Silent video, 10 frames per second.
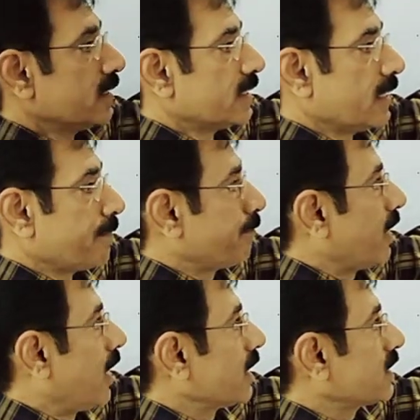the
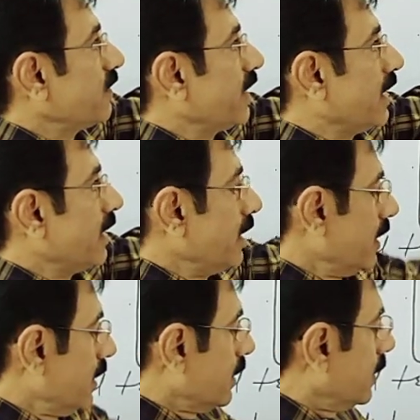
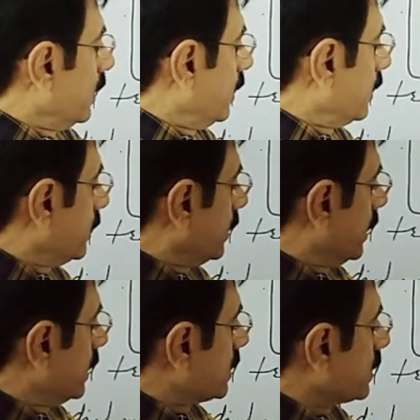pathway
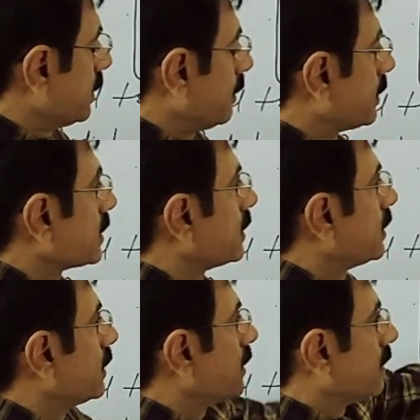is
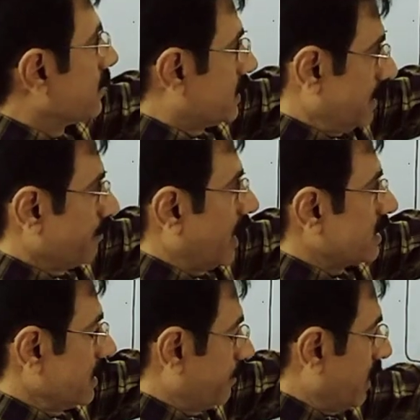
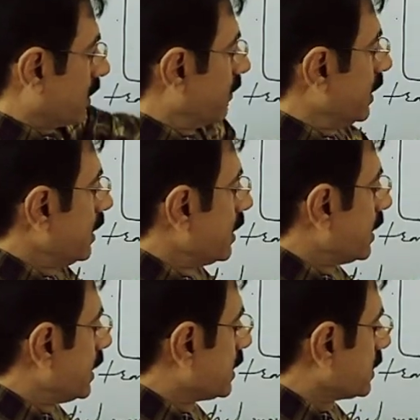symplastic pathway
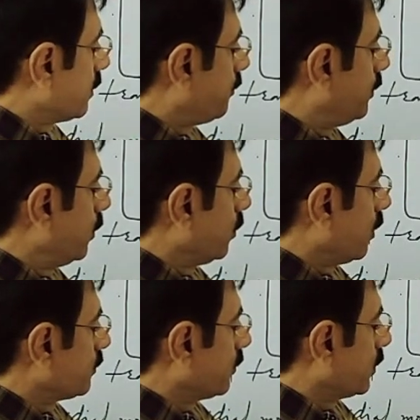is the
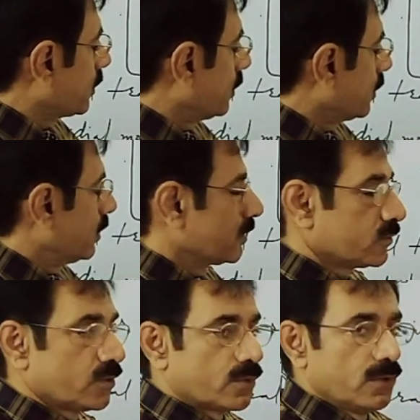flow of the water
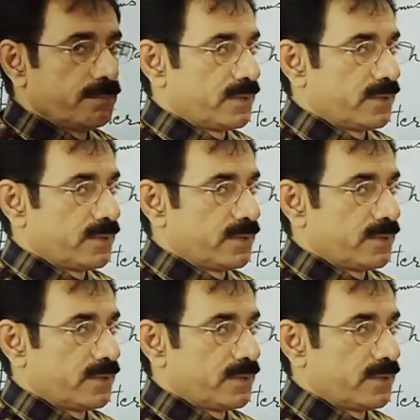through